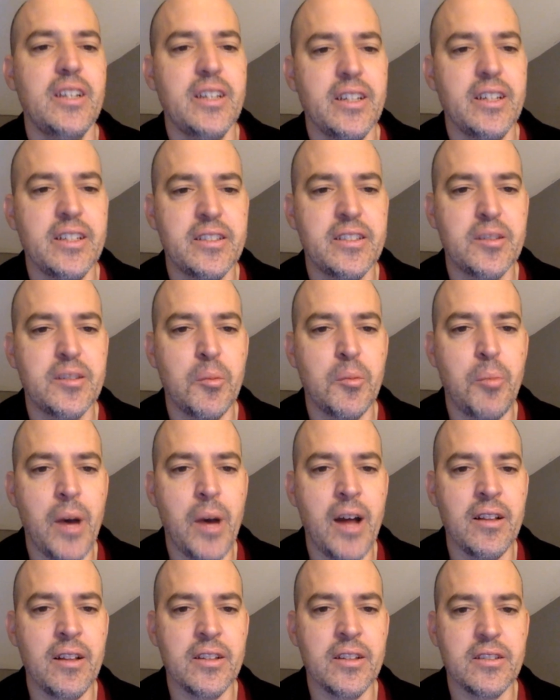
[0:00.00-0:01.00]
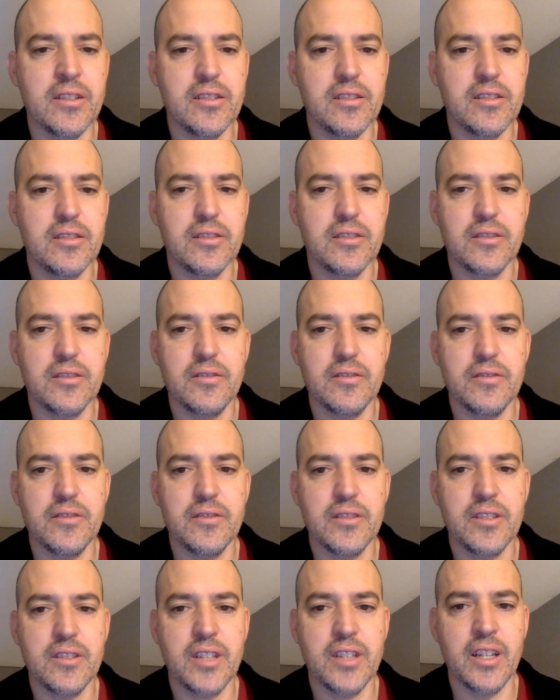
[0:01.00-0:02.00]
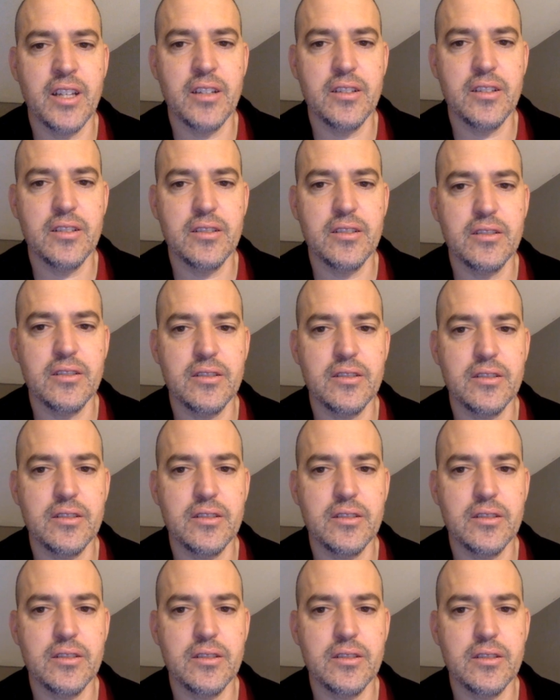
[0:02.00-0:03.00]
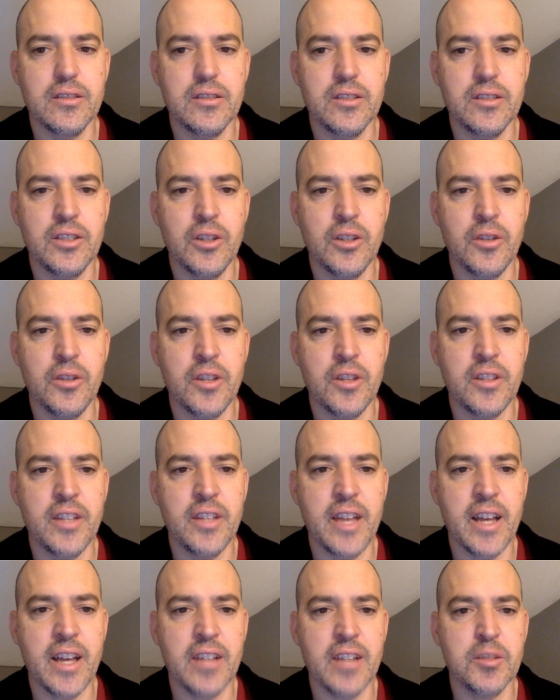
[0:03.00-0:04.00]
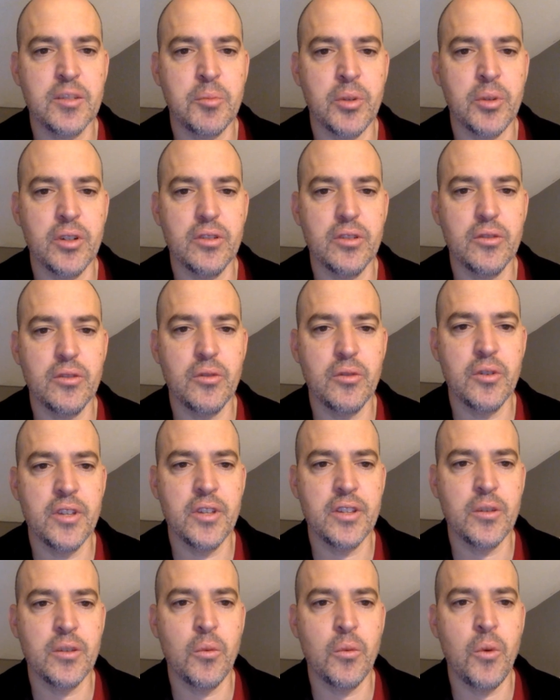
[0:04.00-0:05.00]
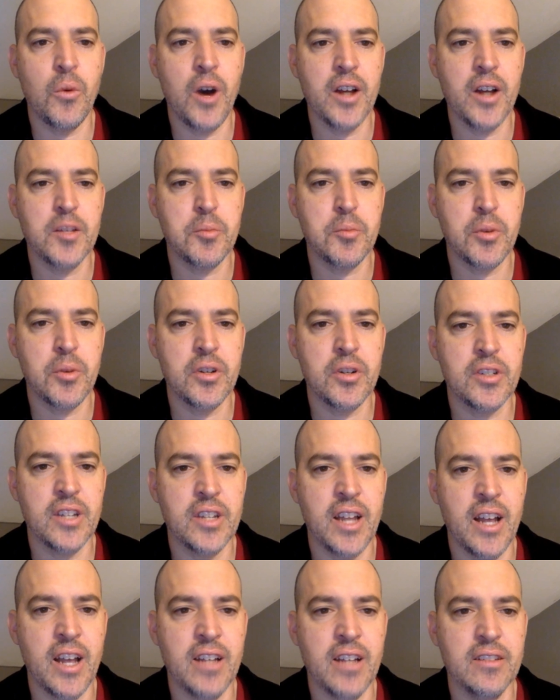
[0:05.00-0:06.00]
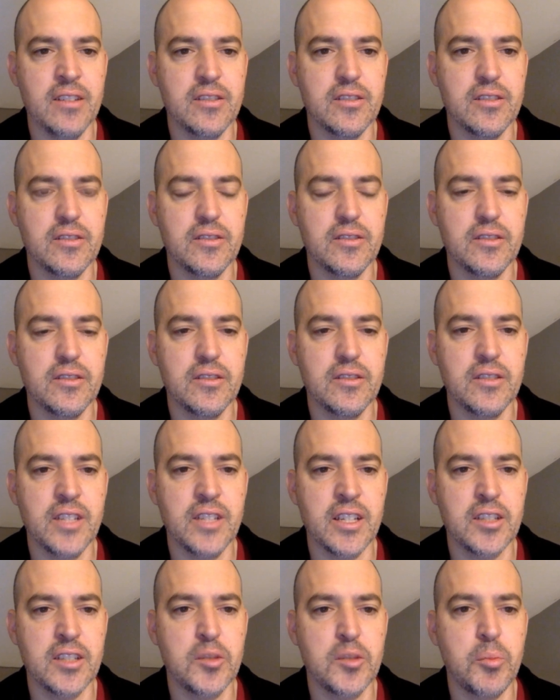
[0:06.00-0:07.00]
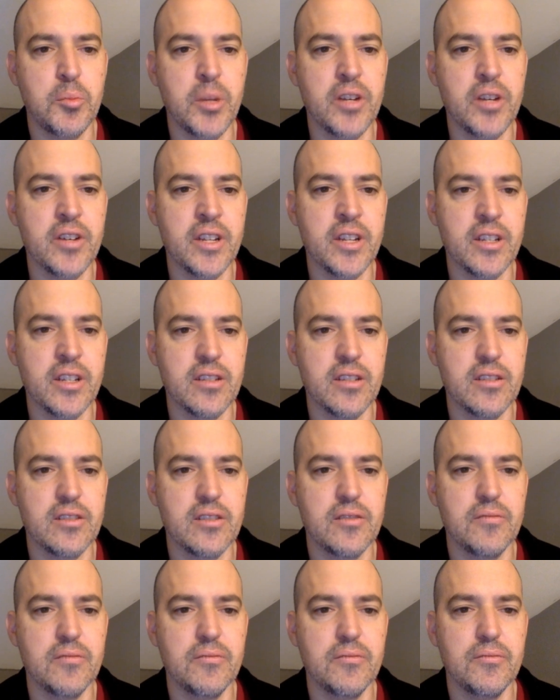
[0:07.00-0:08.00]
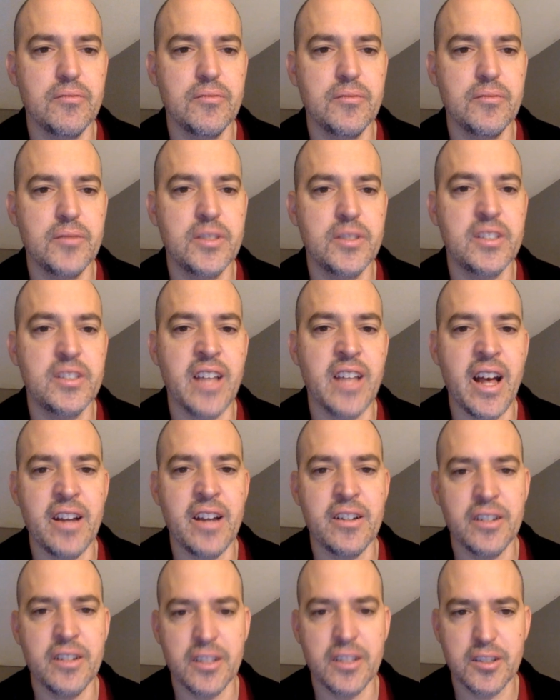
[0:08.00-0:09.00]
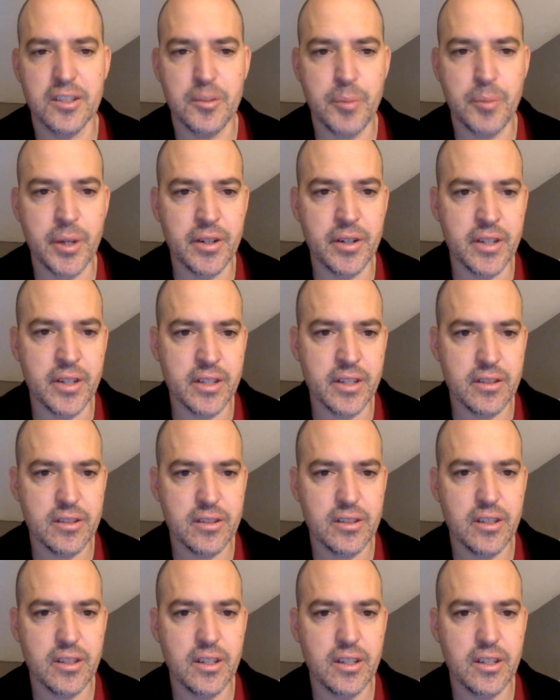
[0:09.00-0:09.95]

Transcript: It's the balance that that the expert or that the wise person has, the experience, Saturn experience,